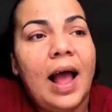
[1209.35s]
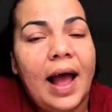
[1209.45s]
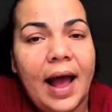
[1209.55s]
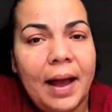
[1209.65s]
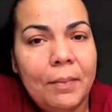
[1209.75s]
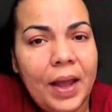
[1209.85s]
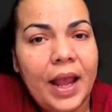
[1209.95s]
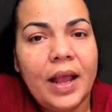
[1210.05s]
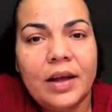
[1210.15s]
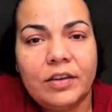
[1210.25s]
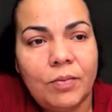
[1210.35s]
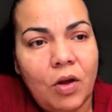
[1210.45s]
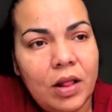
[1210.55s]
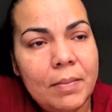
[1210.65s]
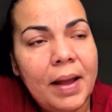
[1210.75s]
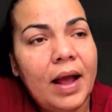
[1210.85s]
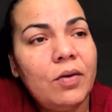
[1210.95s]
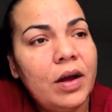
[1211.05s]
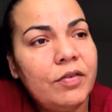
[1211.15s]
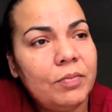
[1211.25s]
I pay a small
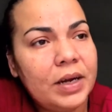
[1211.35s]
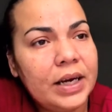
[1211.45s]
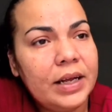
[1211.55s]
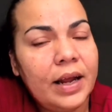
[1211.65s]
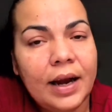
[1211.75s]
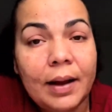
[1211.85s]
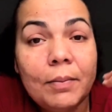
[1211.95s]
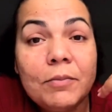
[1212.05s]
amount of money and